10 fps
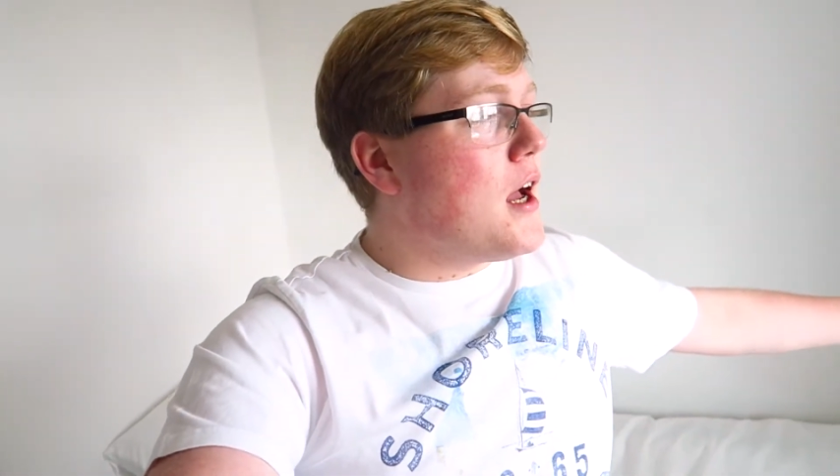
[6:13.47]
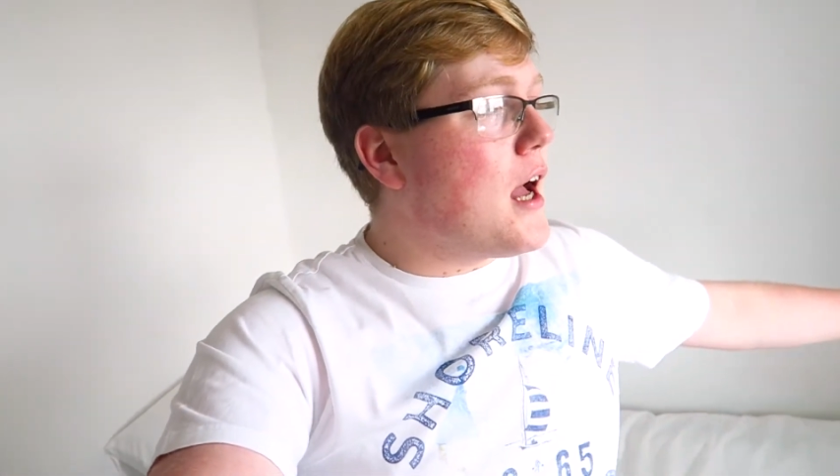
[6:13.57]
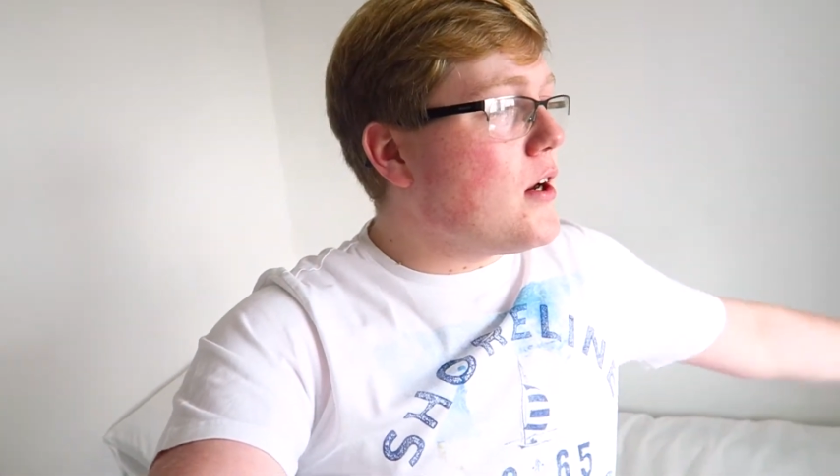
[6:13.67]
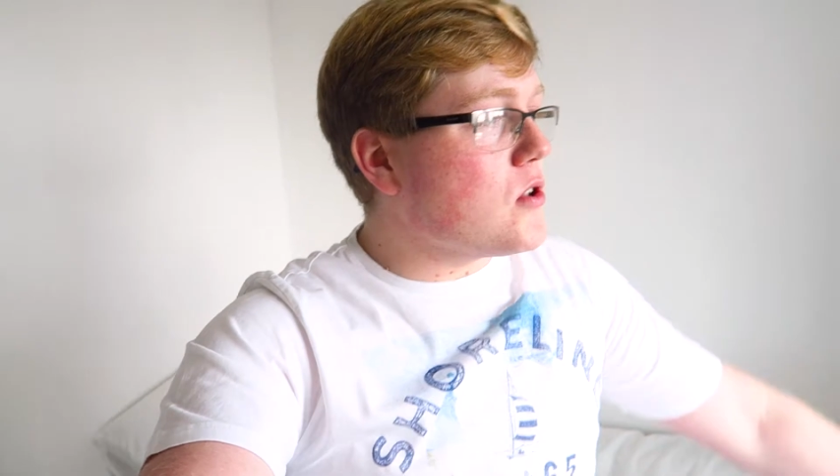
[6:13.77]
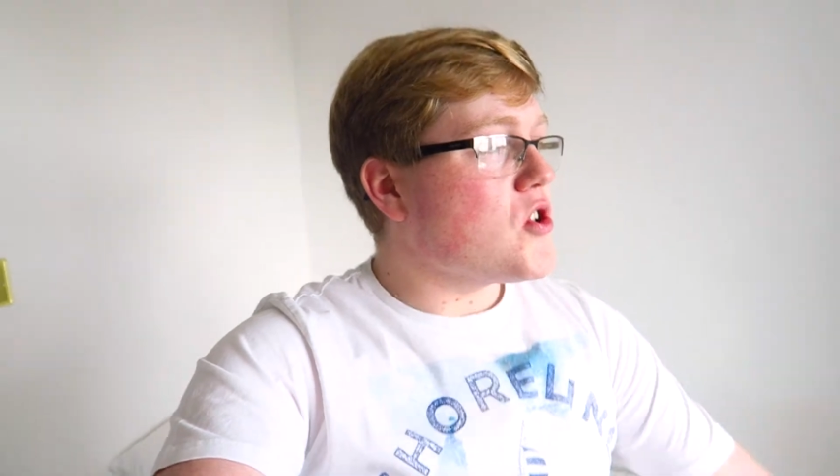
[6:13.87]

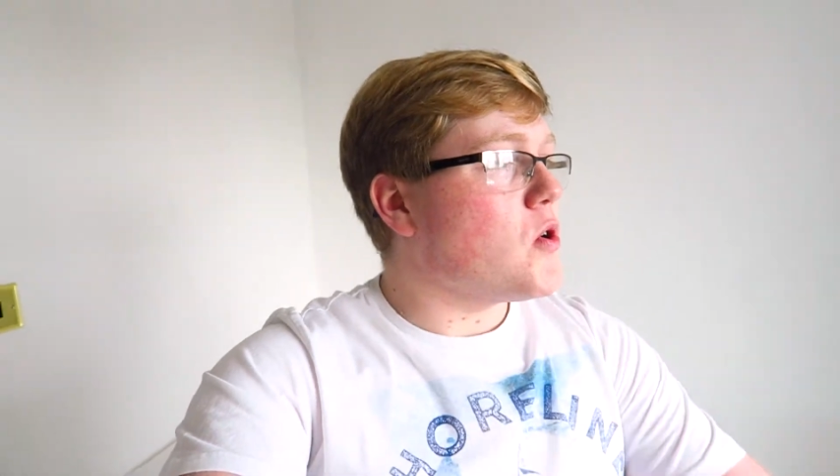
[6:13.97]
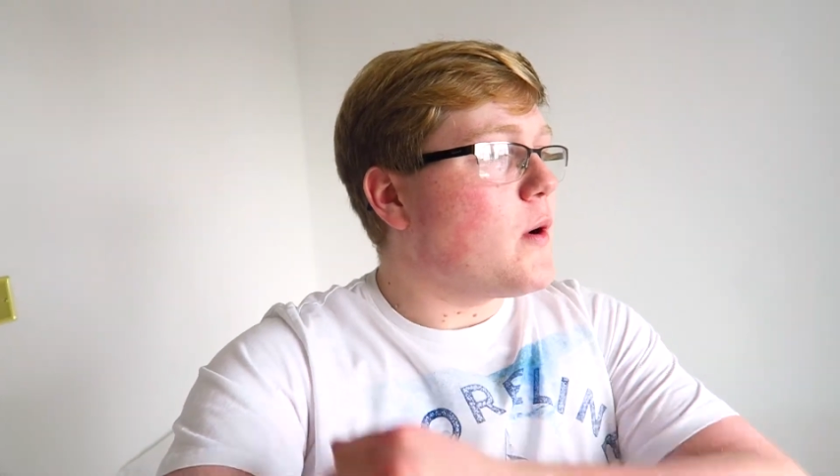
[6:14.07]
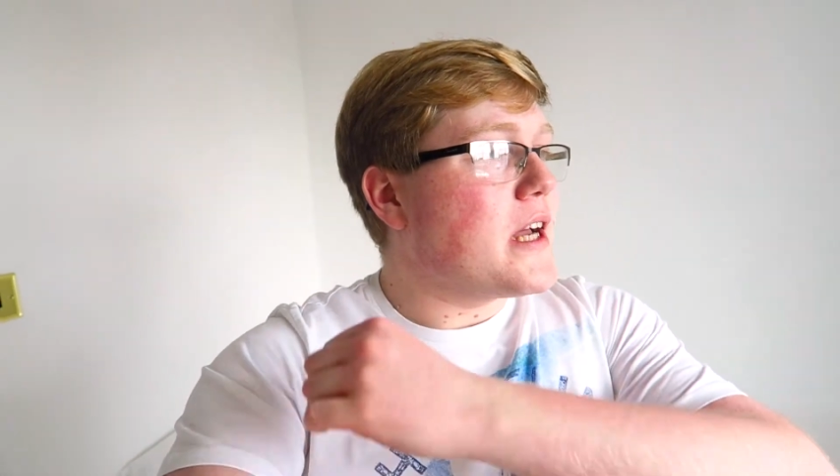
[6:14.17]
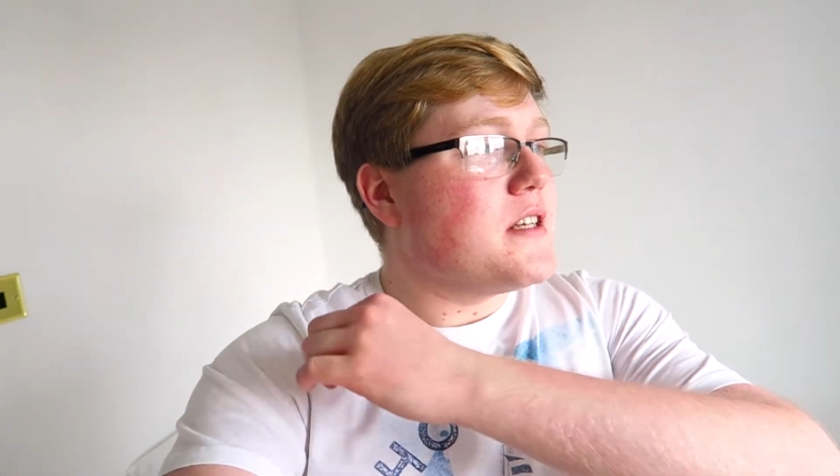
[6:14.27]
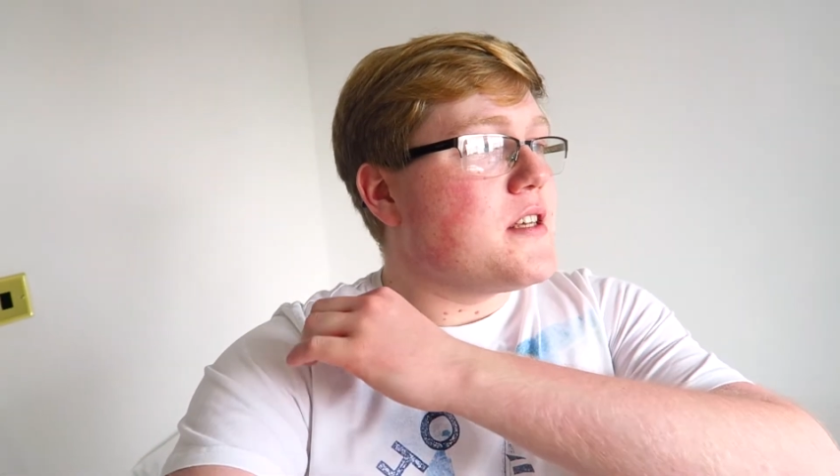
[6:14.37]
And as
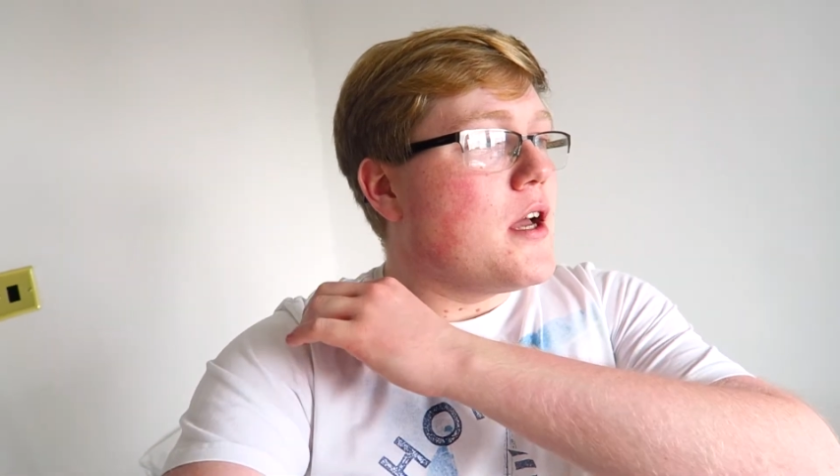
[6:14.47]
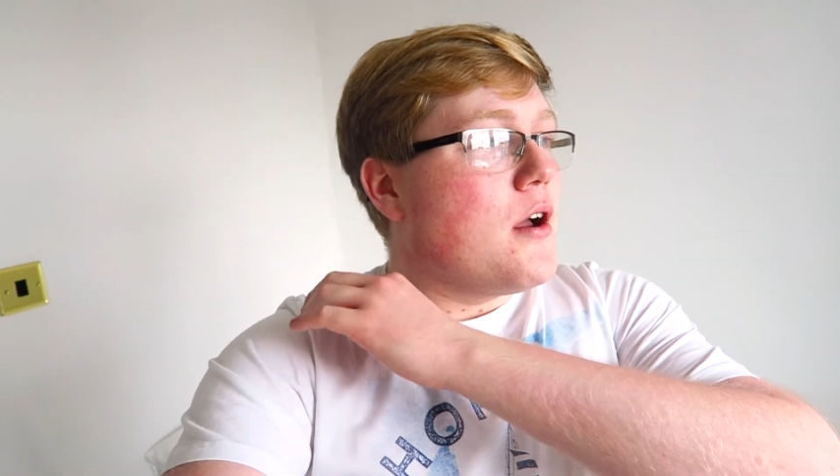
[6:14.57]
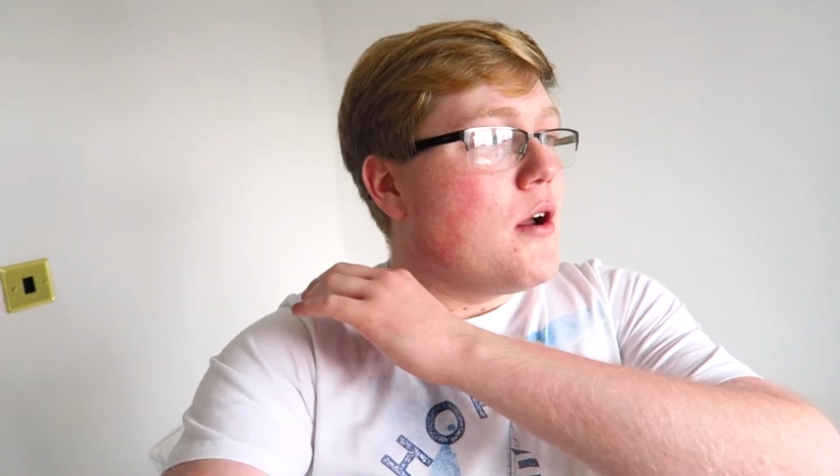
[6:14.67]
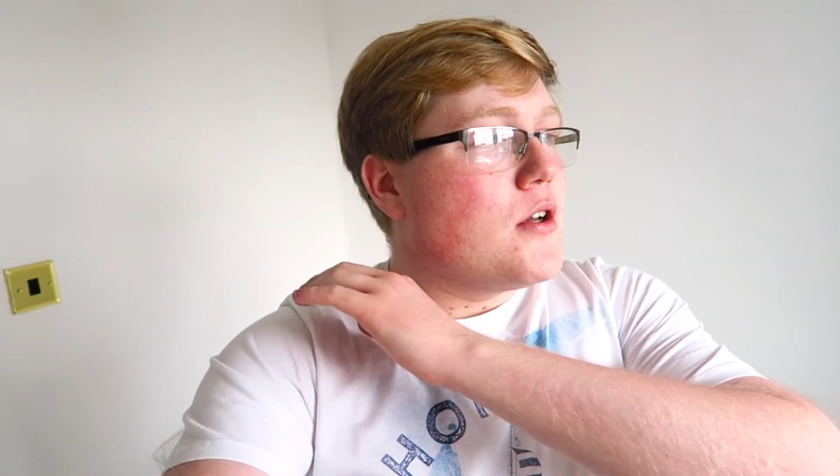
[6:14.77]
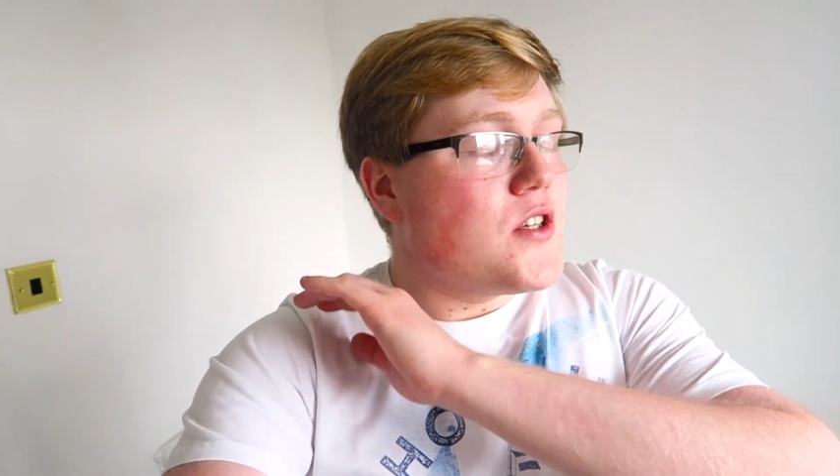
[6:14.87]
always,
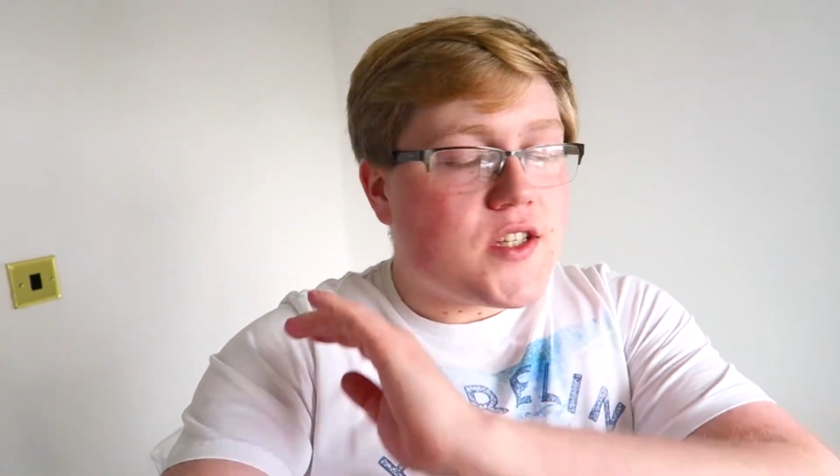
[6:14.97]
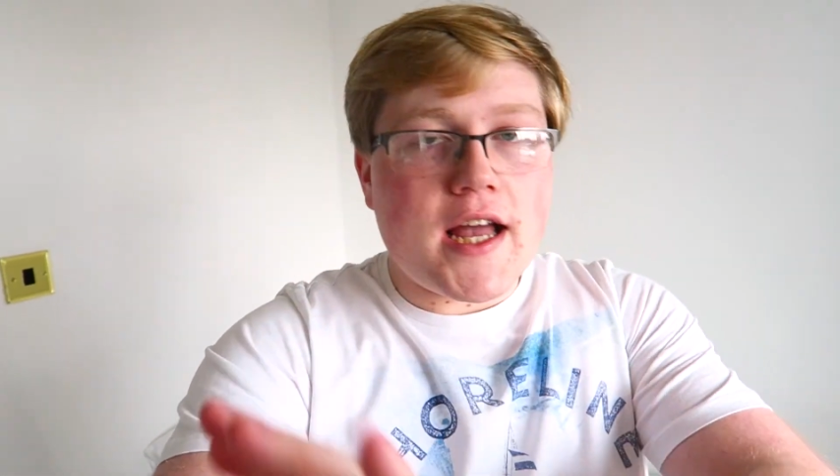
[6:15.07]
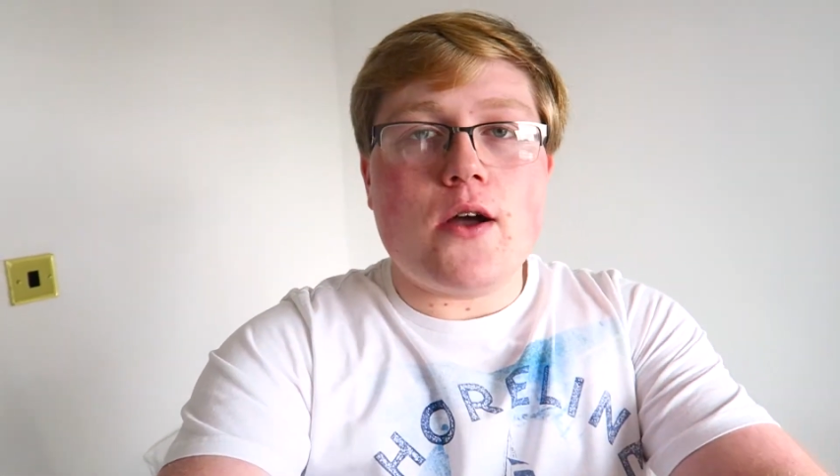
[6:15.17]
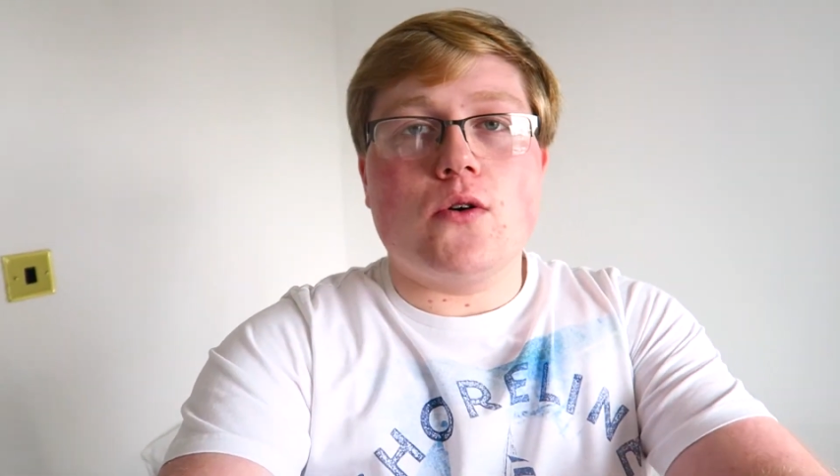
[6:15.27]
stay